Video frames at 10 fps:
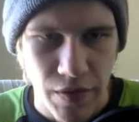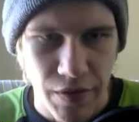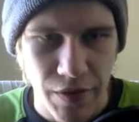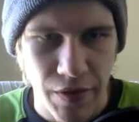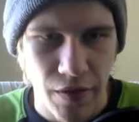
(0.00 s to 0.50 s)

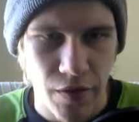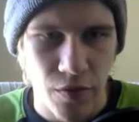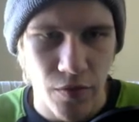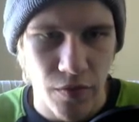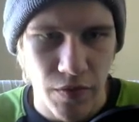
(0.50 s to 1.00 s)
see
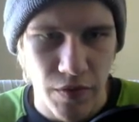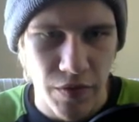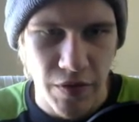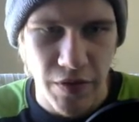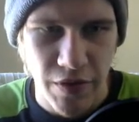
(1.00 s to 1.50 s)
your
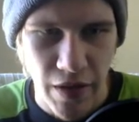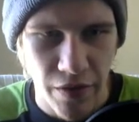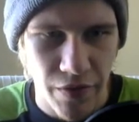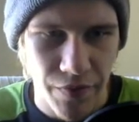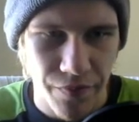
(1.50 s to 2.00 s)
salary.